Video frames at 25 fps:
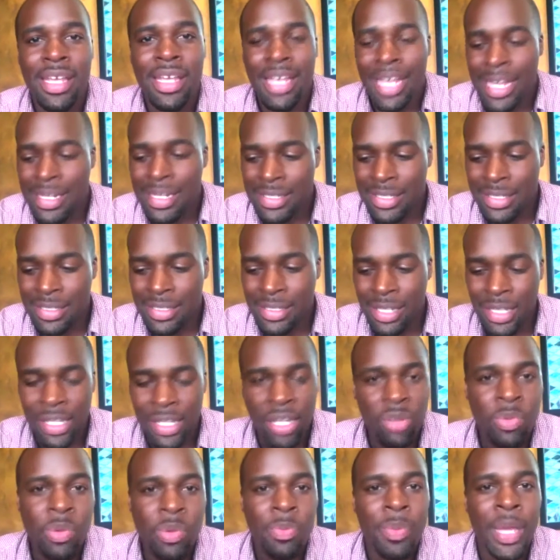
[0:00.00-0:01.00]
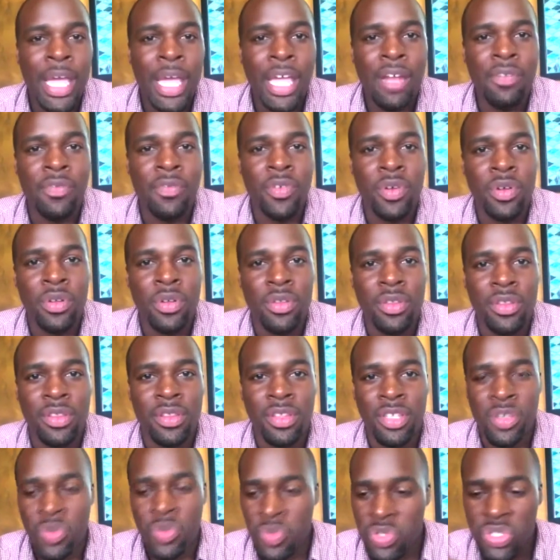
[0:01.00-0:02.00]
It's a little bit painful.
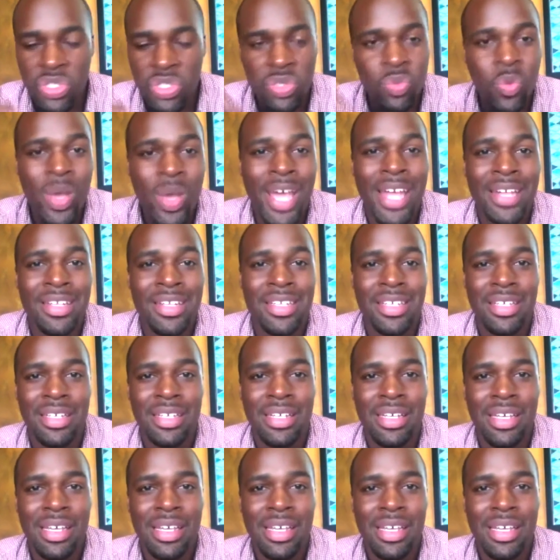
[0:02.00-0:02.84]
You sweat.